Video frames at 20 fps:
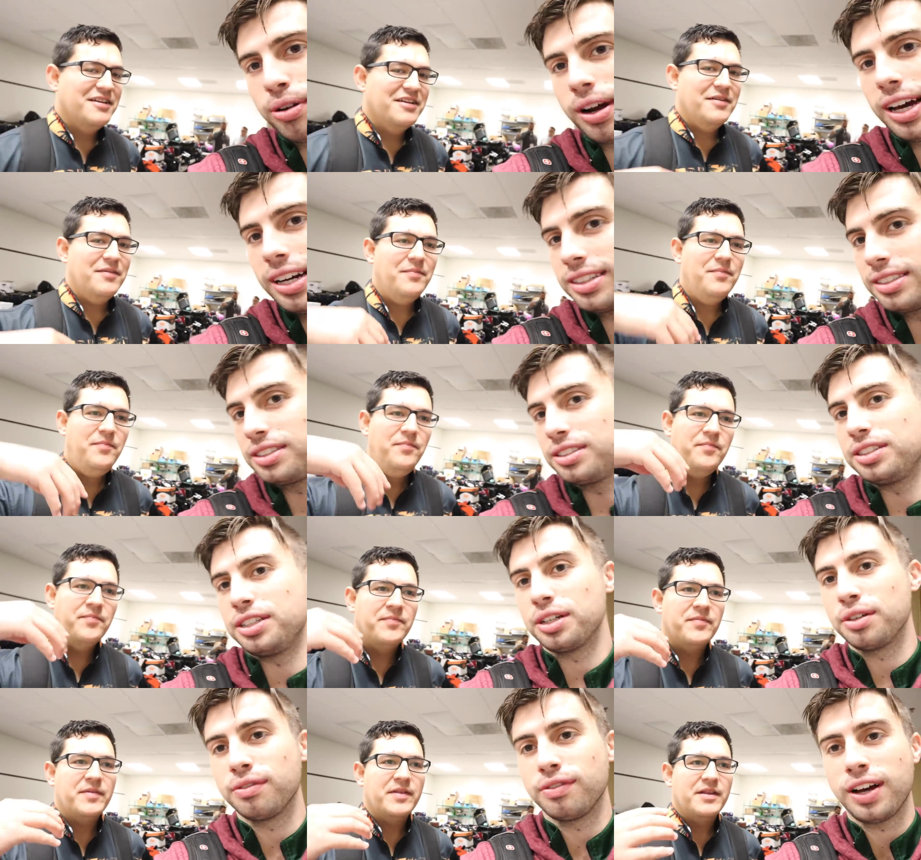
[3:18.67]
Speaker 1: product
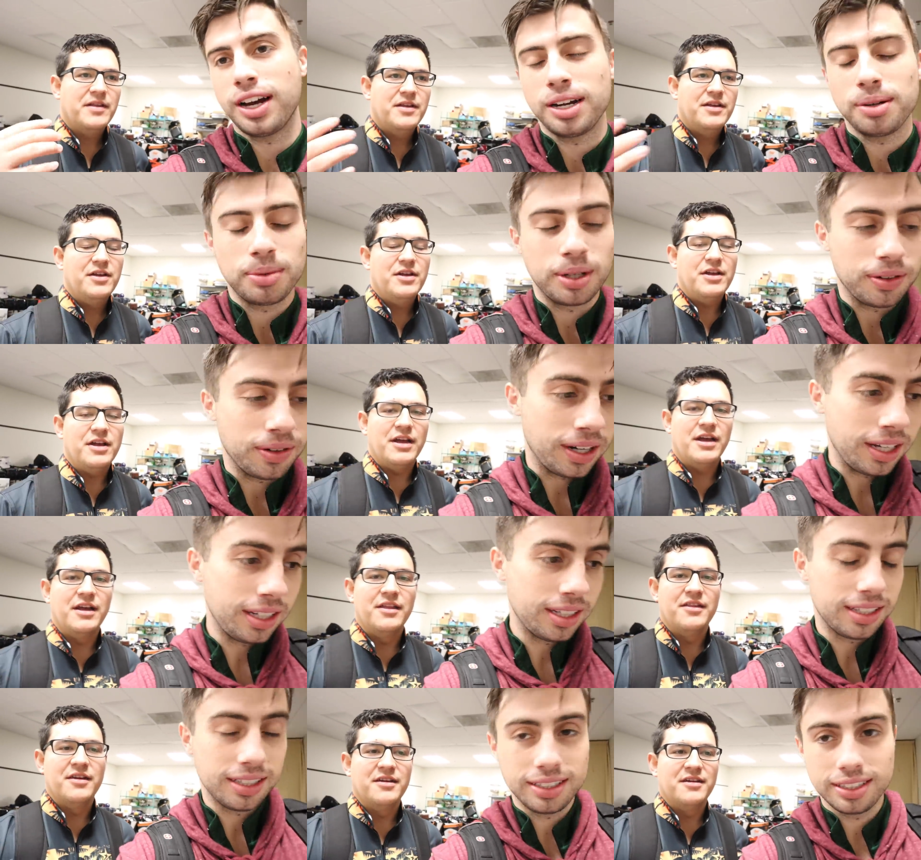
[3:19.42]
of your environment,
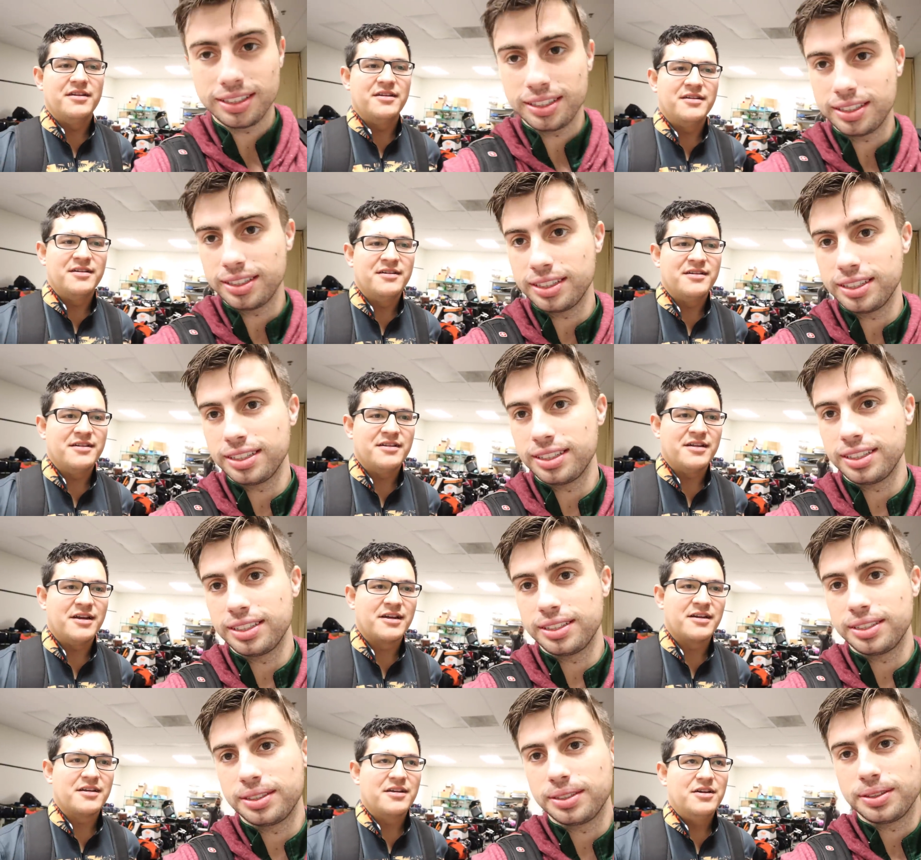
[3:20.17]
right? And then
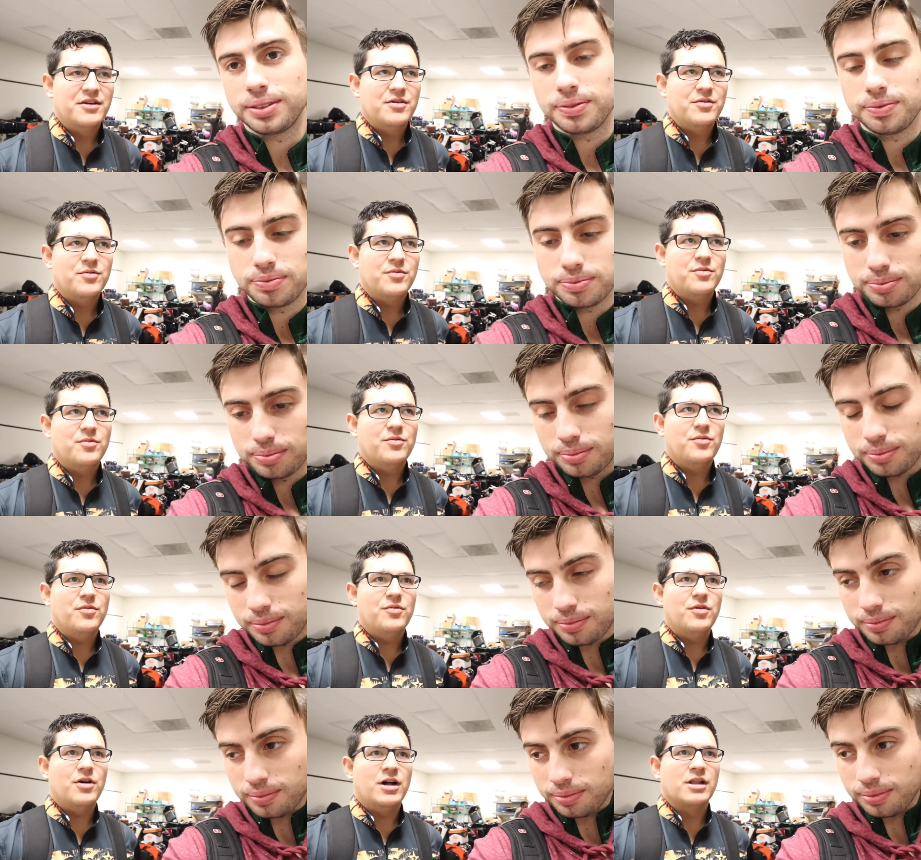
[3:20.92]
like.
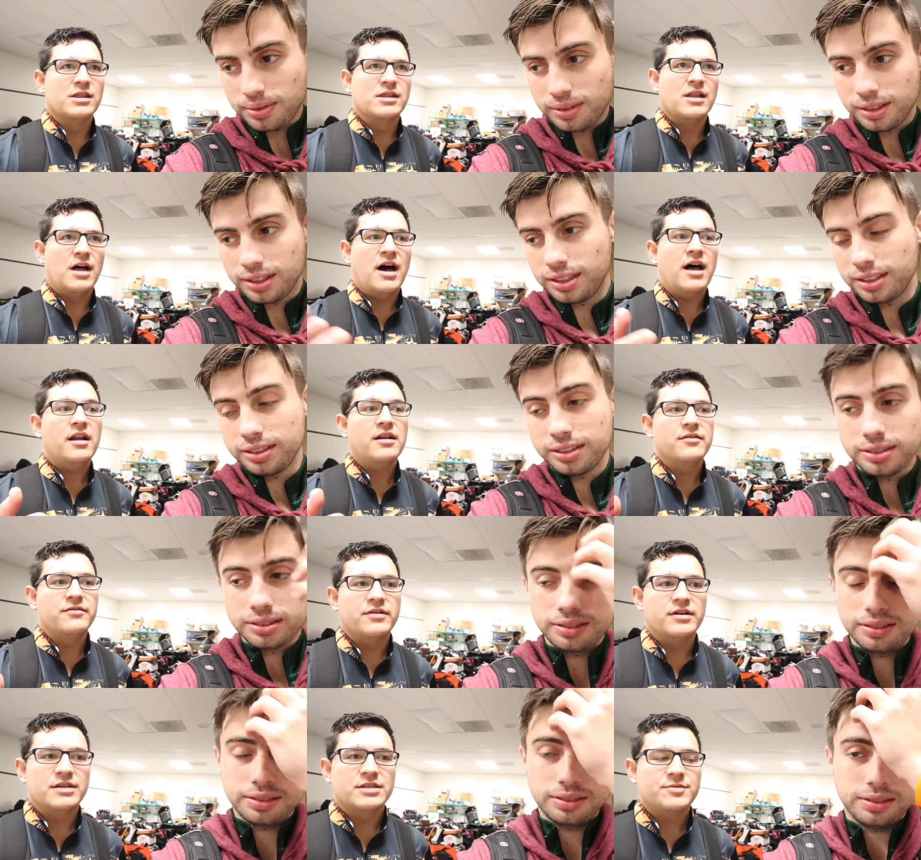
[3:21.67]
A lot
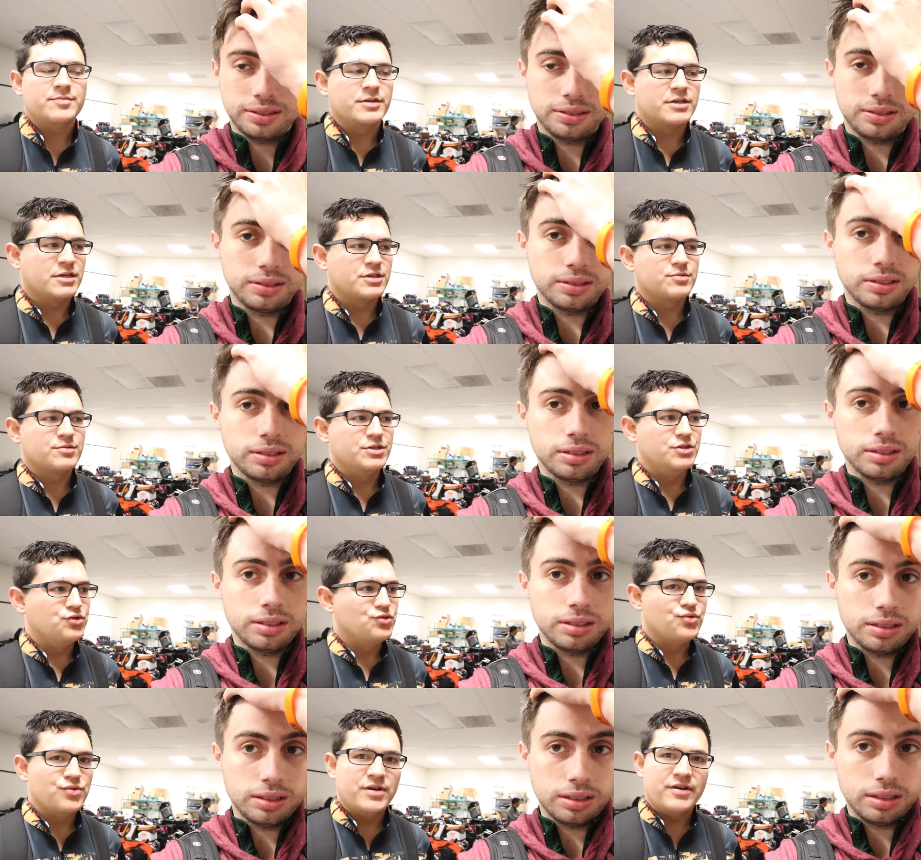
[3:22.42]
of us, because we
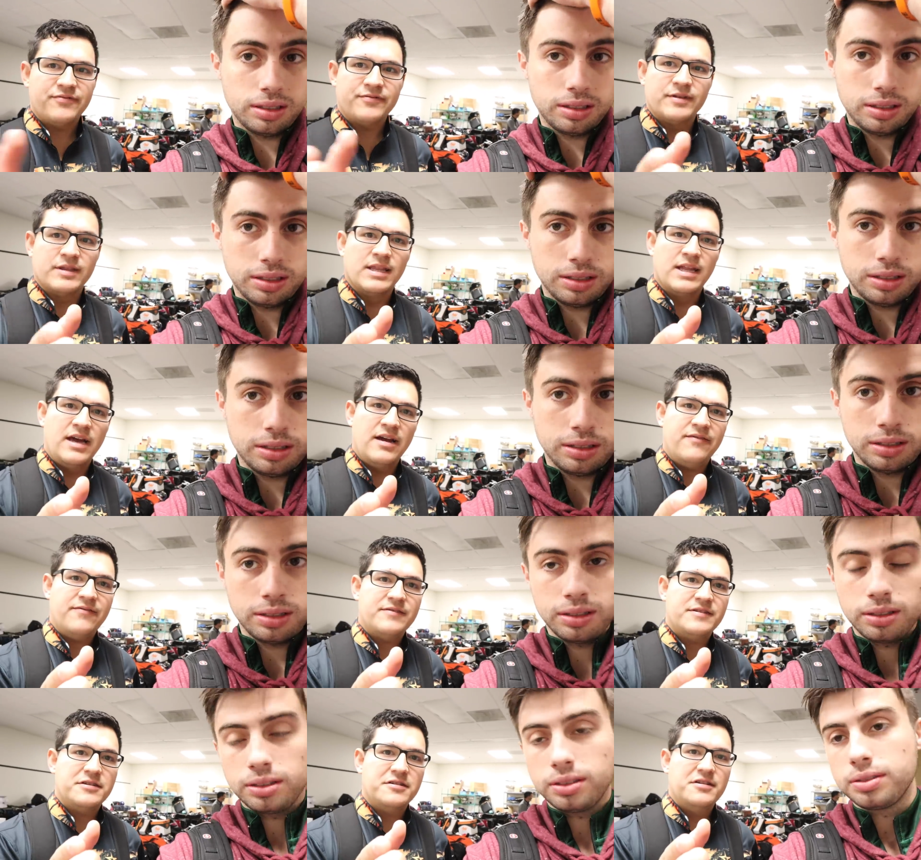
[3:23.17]
drift
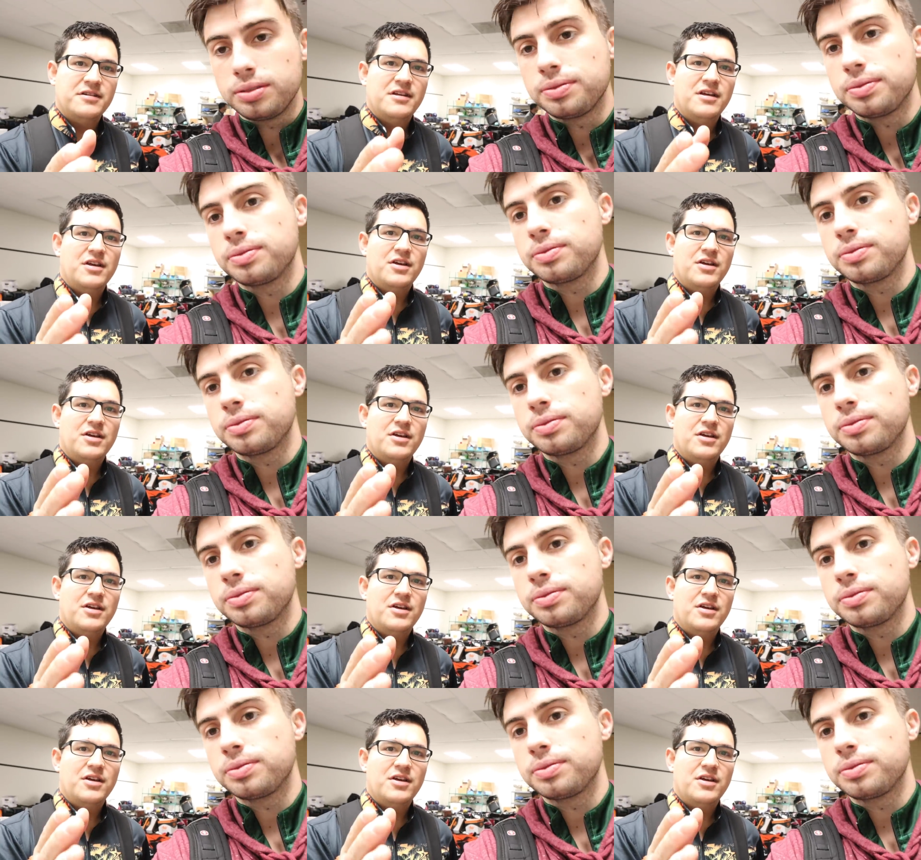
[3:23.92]
left,